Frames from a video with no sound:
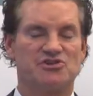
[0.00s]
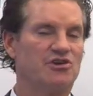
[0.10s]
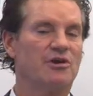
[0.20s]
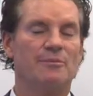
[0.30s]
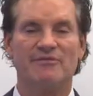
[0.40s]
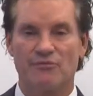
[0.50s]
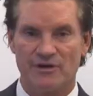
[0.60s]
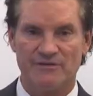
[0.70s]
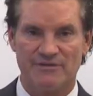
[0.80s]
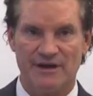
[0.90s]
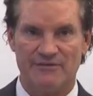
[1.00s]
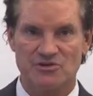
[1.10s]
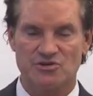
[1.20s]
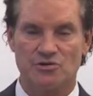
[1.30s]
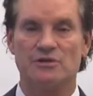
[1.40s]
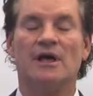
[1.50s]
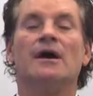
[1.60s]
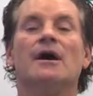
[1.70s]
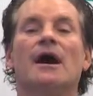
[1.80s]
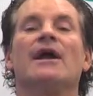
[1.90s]
So you could be 45 years old,
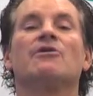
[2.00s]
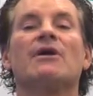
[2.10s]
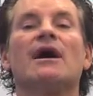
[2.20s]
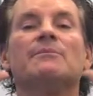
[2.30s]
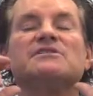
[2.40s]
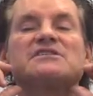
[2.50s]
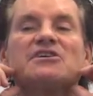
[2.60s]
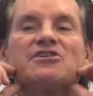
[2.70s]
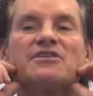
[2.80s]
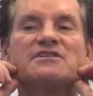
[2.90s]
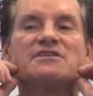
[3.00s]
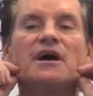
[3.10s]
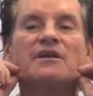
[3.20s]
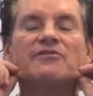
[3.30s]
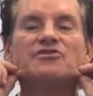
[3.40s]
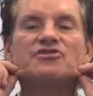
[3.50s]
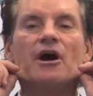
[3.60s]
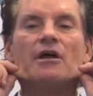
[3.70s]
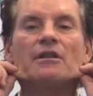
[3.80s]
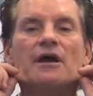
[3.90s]
I grab the skin on the side of your
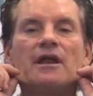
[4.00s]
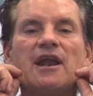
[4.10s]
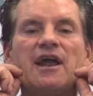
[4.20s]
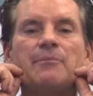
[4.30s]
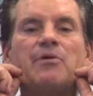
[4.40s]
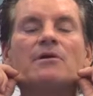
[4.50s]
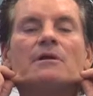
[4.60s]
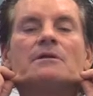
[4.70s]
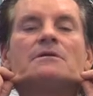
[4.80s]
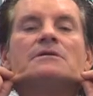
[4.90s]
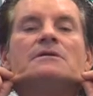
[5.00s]
jawline and I pull.